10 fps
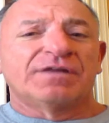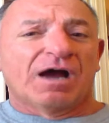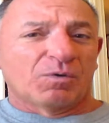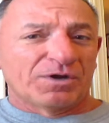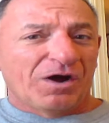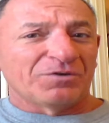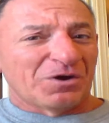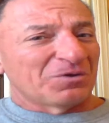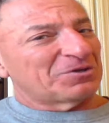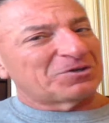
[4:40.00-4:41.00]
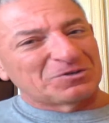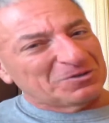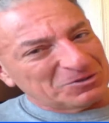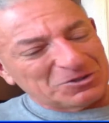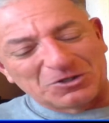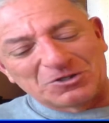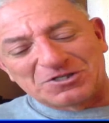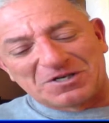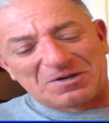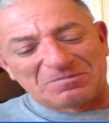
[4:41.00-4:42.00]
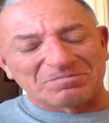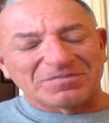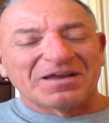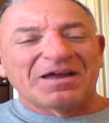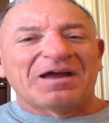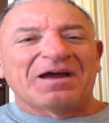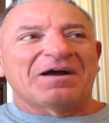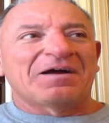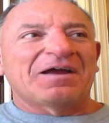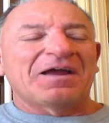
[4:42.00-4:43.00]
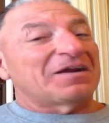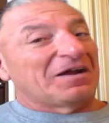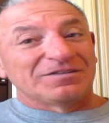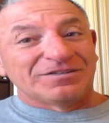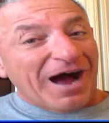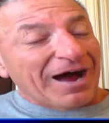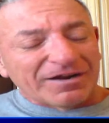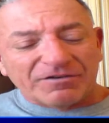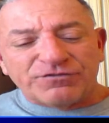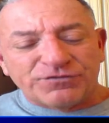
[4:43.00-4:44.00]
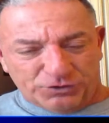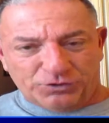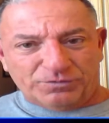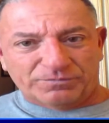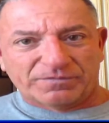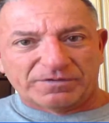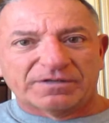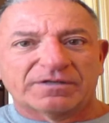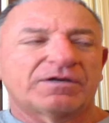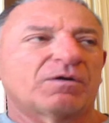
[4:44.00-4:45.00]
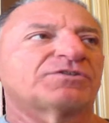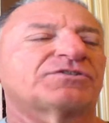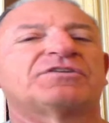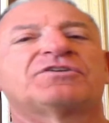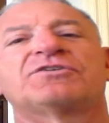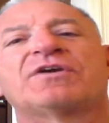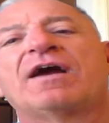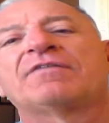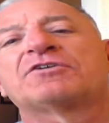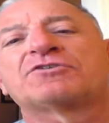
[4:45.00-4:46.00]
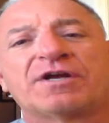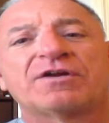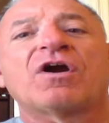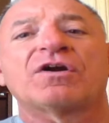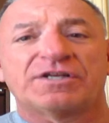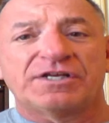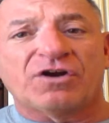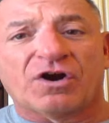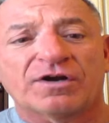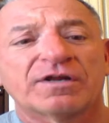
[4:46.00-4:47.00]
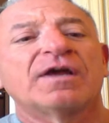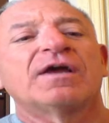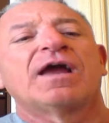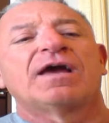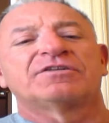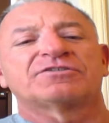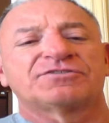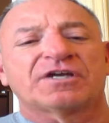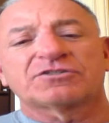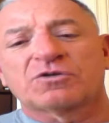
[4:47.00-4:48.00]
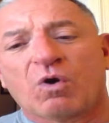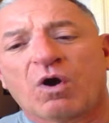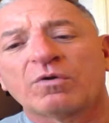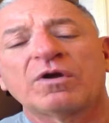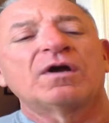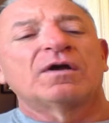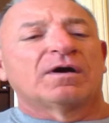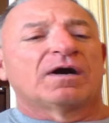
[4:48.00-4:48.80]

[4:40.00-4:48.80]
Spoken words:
Now, we all know that Serge ate a lot of food. He always said that you have to train hard and eat hard. And this next quote